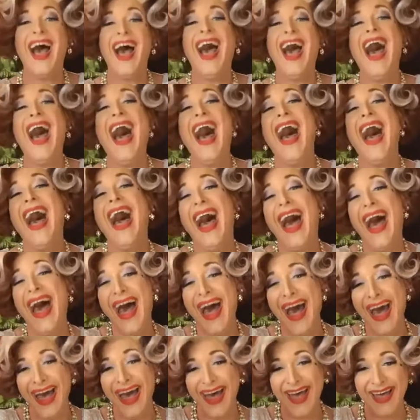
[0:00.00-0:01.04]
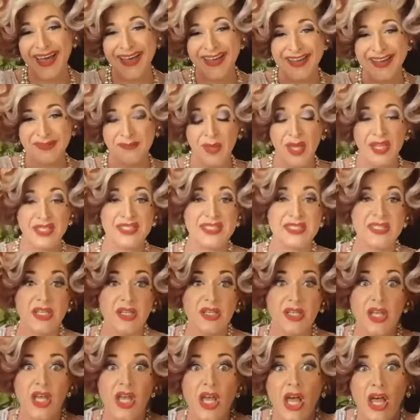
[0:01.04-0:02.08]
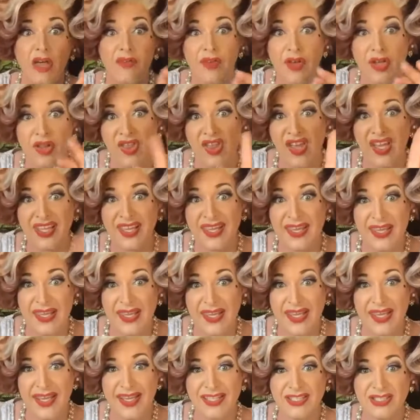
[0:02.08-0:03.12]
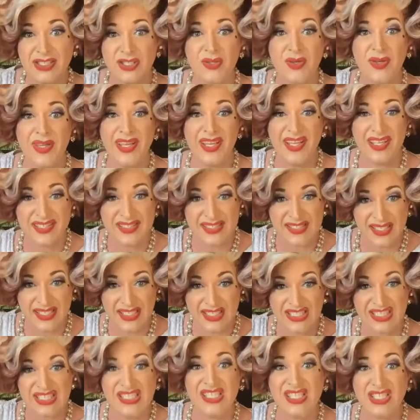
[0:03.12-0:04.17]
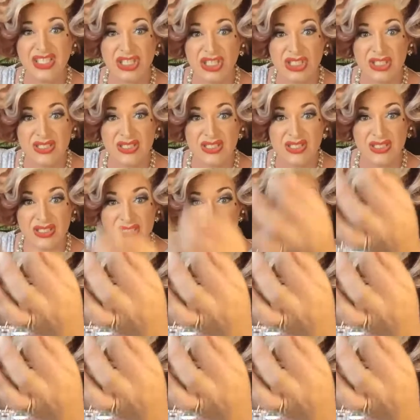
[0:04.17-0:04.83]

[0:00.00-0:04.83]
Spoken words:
I must uncover the key to his ignition.